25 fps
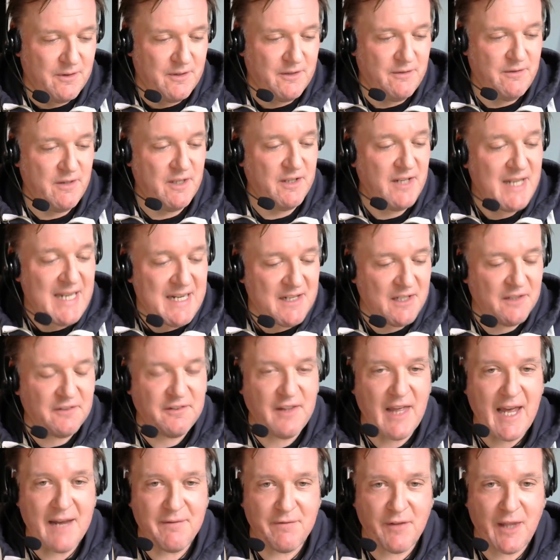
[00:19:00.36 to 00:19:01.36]
the need is
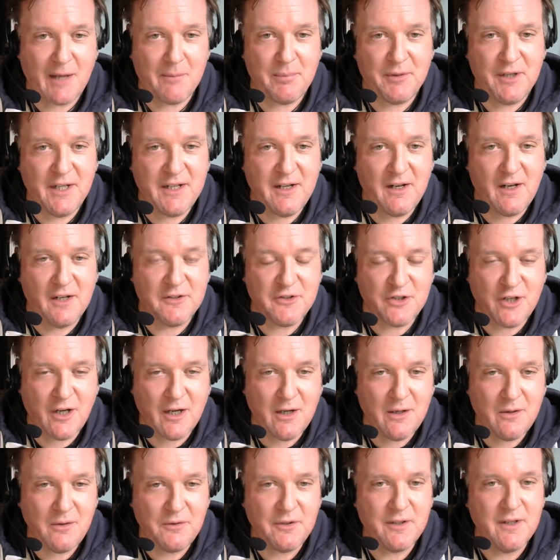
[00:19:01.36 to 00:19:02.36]
there for that particular
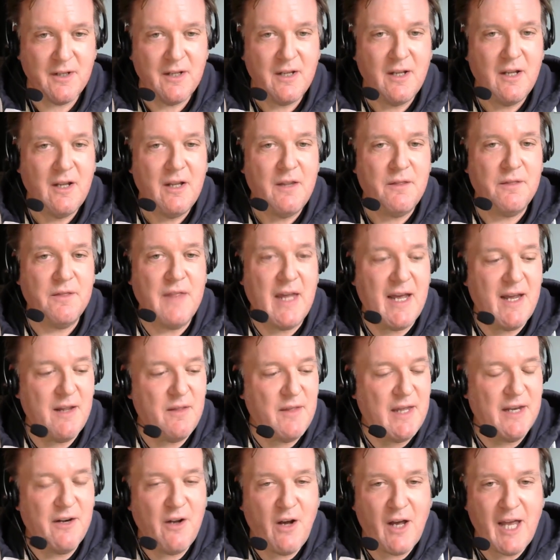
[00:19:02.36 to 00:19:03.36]
child. They're
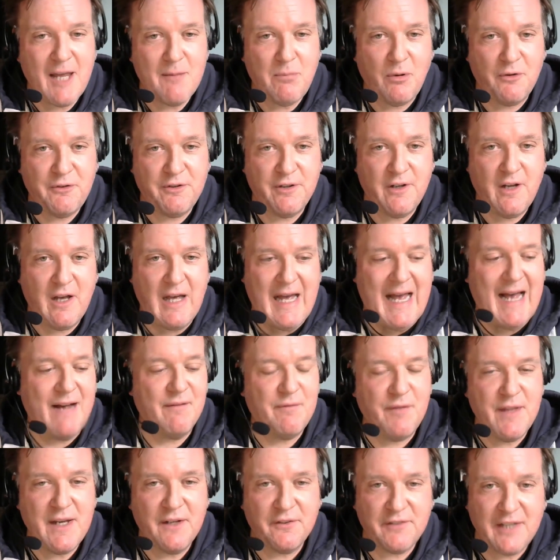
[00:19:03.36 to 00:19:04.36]
not able to have
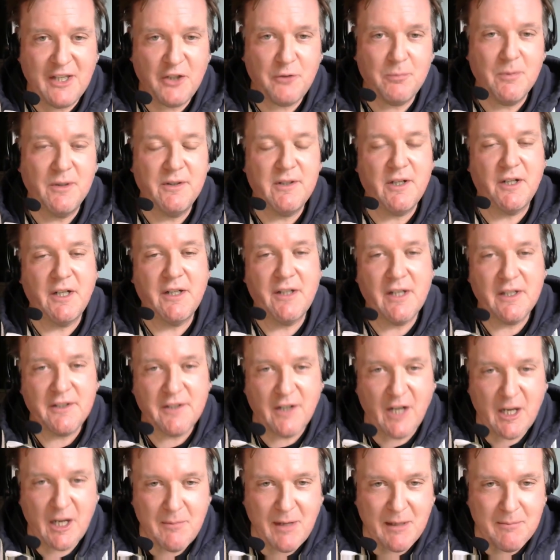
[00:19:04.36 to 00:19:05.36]
the assessment done in a
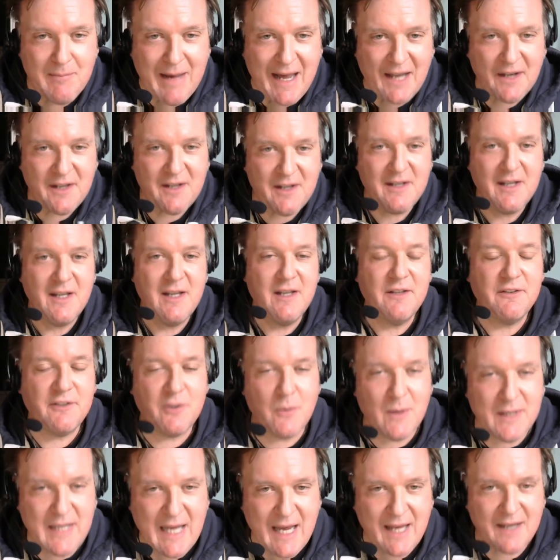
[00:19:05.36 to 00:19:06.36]
timely manner. So
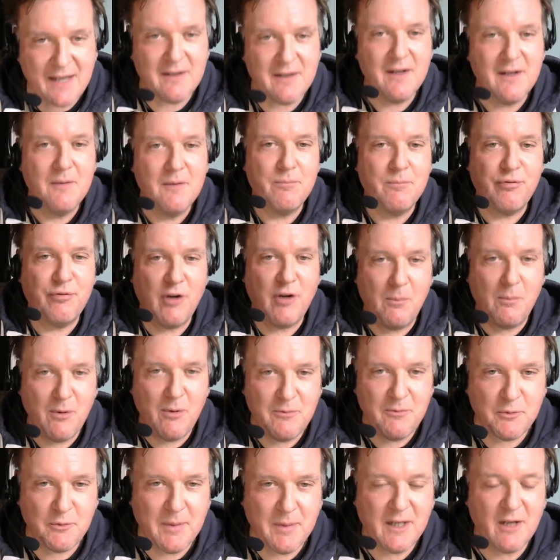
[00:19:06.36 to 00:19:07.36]
again,
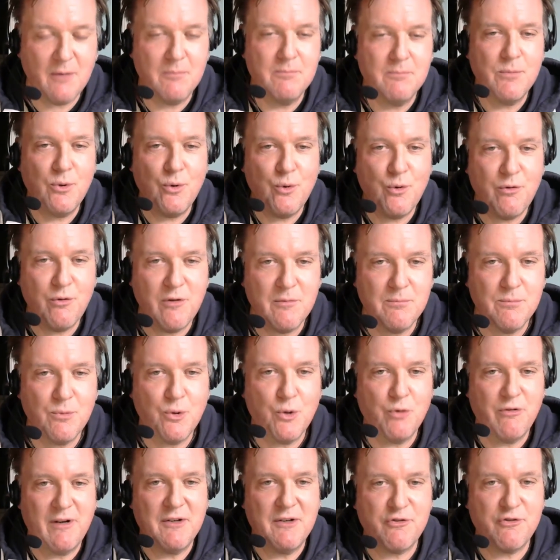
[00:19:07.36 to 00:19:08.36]
problems become more and
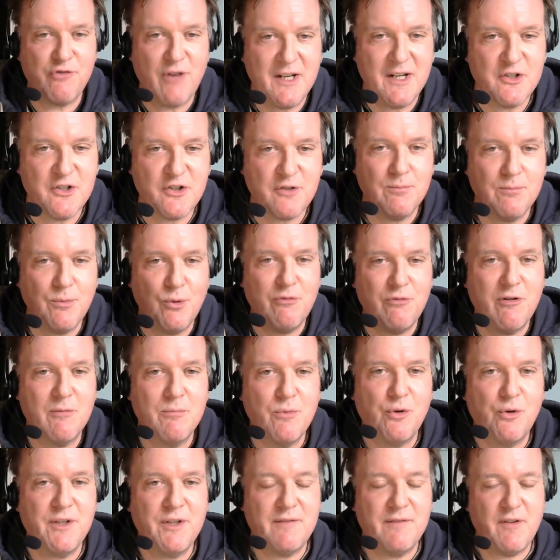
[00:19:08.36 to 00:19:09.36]
more entrenched, more and
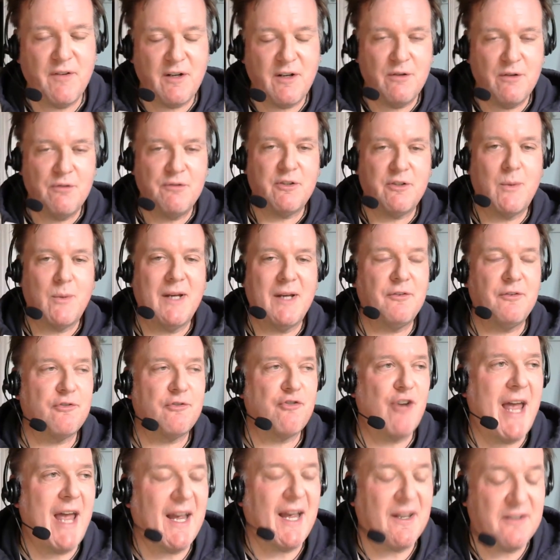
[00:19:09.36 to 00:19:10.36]
more difficult to
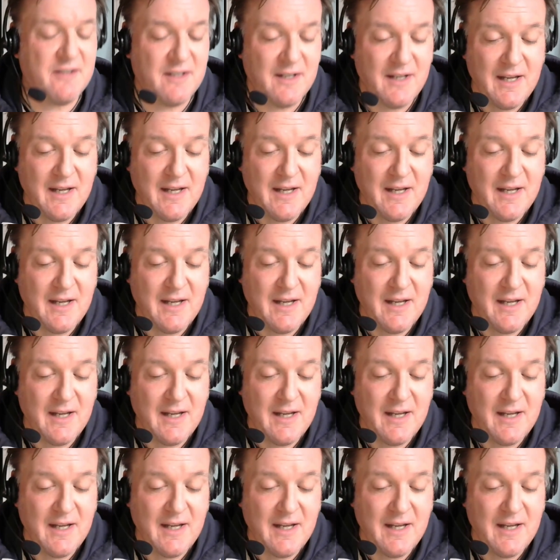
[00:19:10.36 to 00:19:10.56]
extract.